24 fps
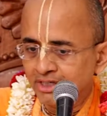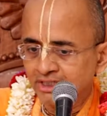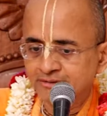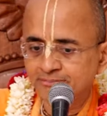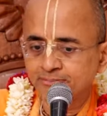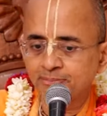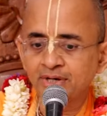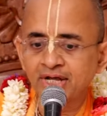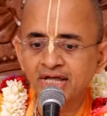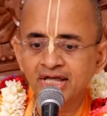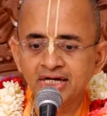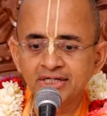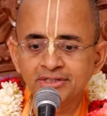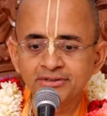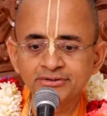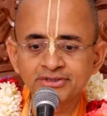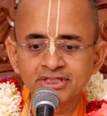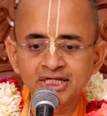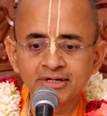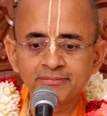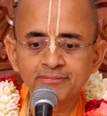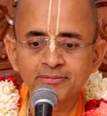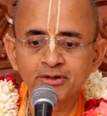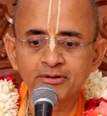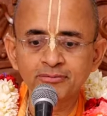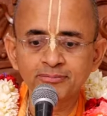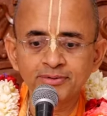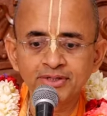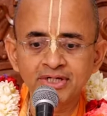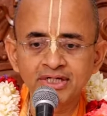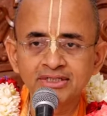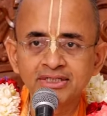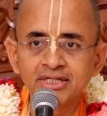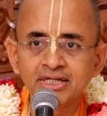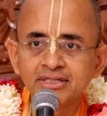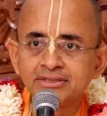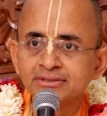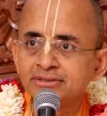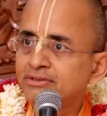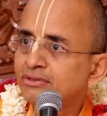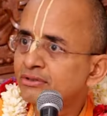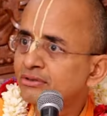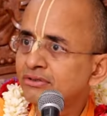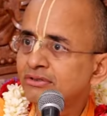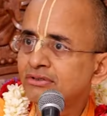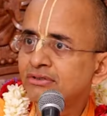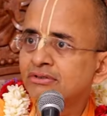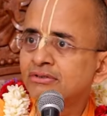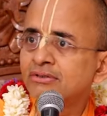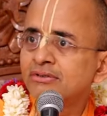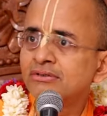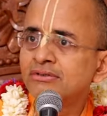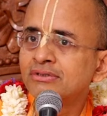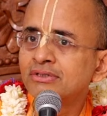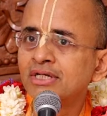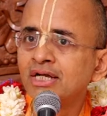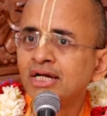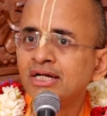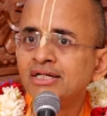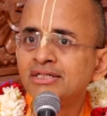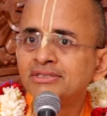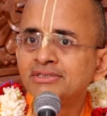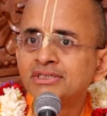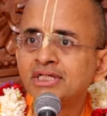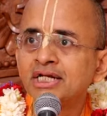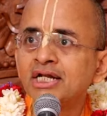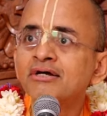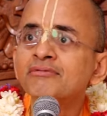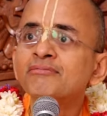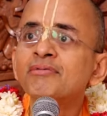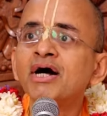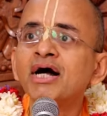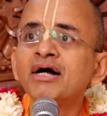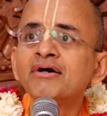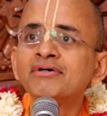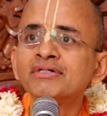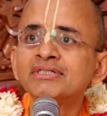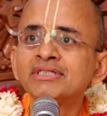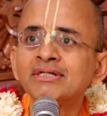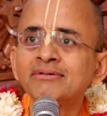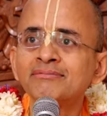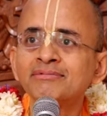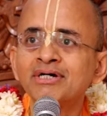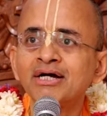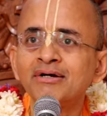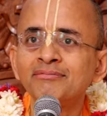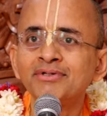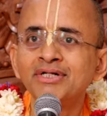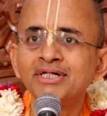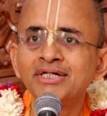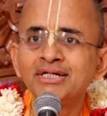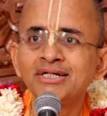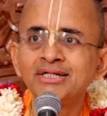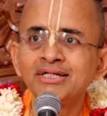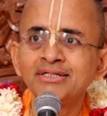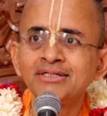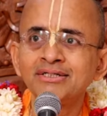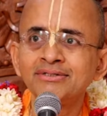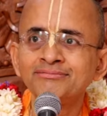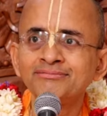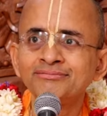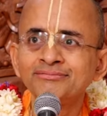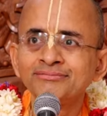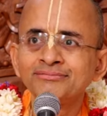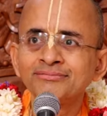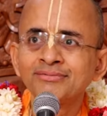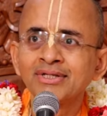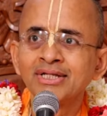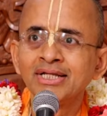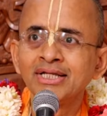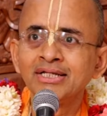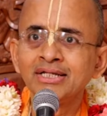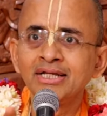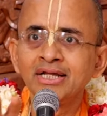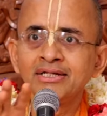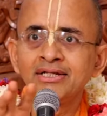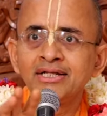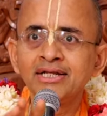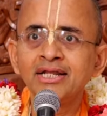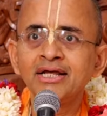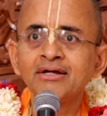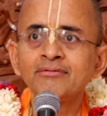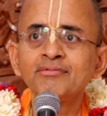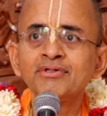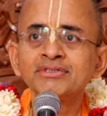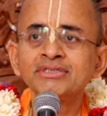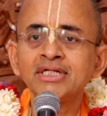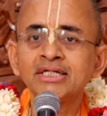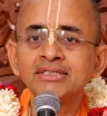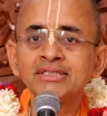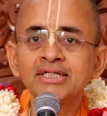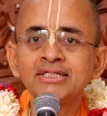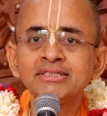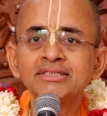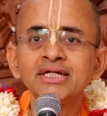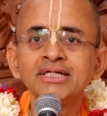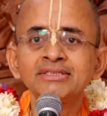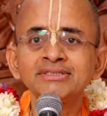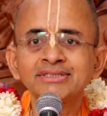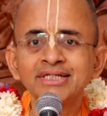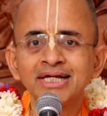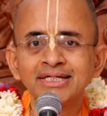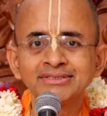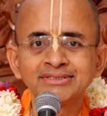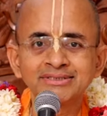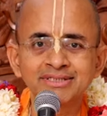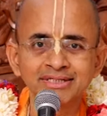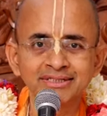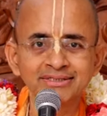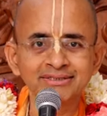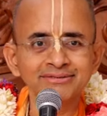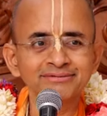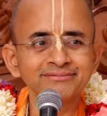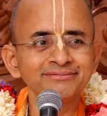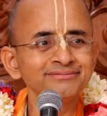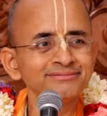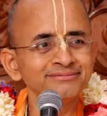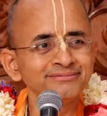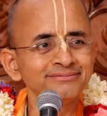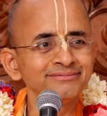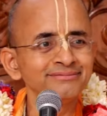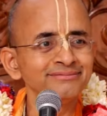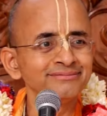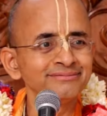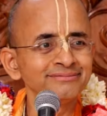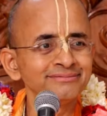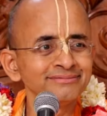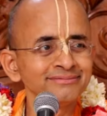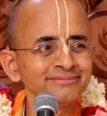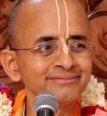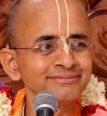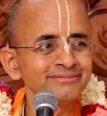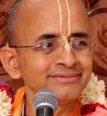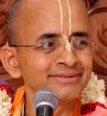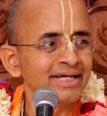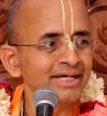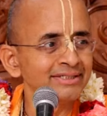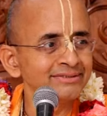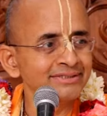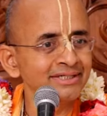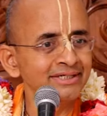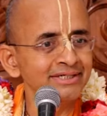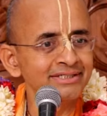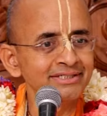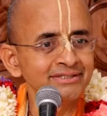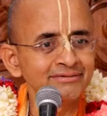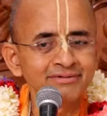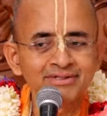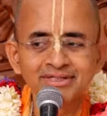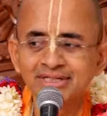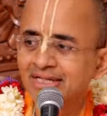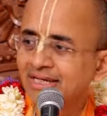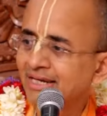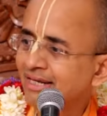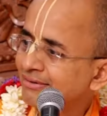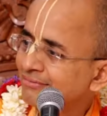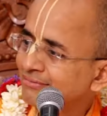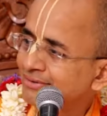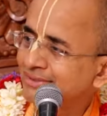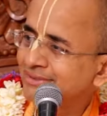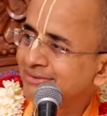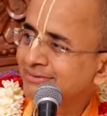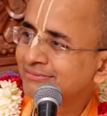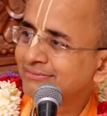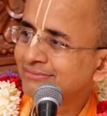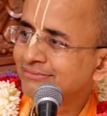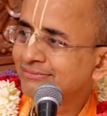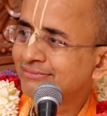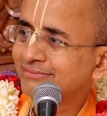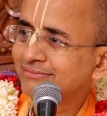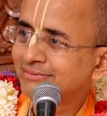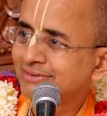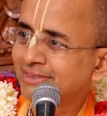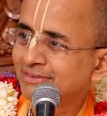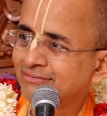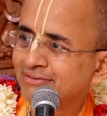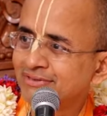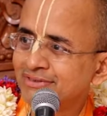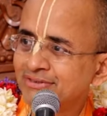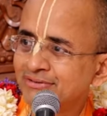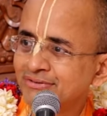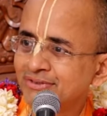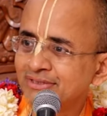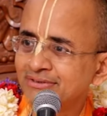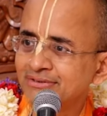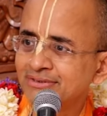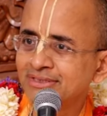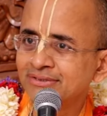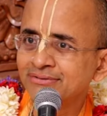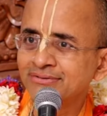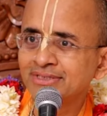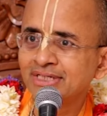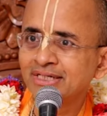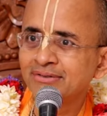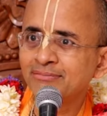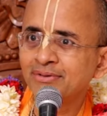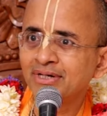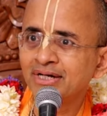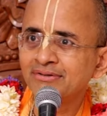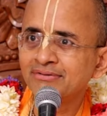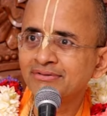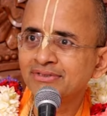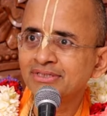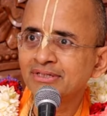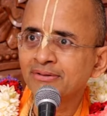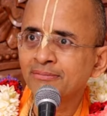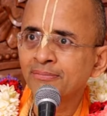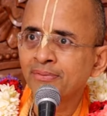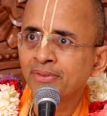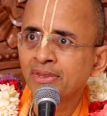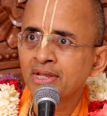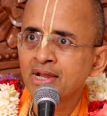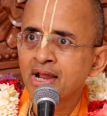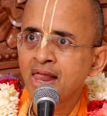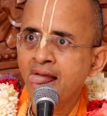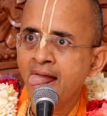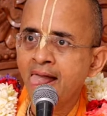Because prior to Srila Prabhupada, there is no edition of Bhagavatam commentary in any language other than Sanskrit. Hmm. Sanskrit is the only language in which you, you get Bhagavatam.